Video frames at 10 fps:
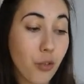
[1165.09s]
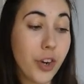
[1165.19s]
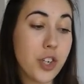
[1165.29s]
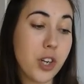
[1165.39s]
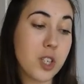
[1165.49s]

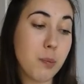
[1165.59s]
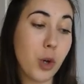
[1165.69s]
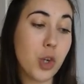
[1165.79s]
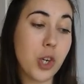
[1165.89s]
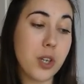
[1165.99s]
Region
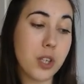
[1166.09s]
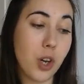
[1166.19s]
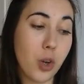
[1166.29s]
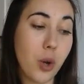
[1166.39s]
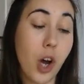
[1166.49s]
exposure,
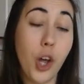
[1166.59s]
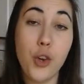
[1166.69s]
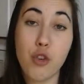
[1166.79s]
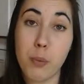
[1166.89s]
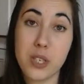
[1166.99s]
so
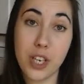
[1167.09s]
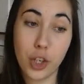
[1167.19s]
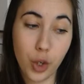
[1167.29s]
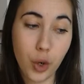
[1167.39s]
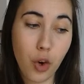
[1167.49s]
100%
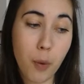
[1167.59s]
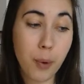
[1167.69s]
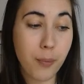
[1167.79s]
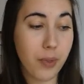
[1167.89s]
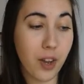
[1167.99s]
Europe,
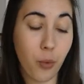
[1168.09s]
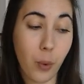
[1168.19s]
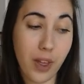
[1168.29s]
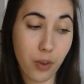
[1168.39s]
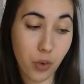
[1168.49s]
that's
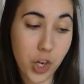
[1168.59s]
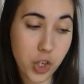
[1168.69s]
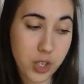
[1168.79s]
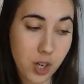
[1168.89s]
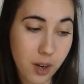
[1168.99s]
where the
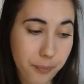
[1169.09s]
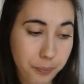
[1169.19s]
regions are.